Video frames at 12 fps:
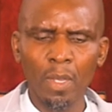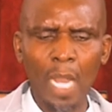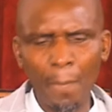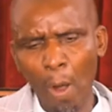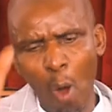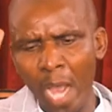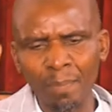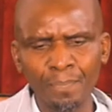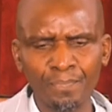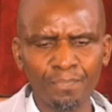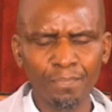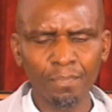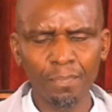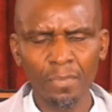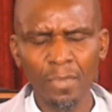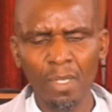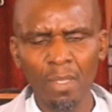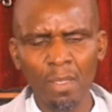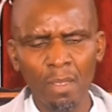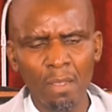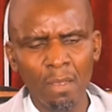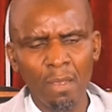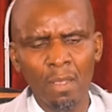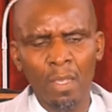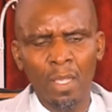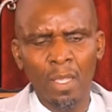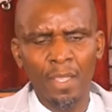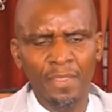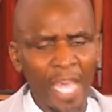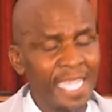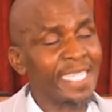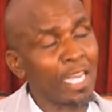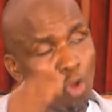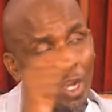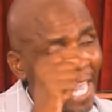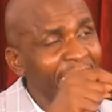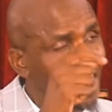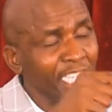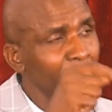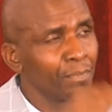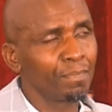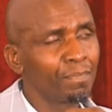Number one, there is a location.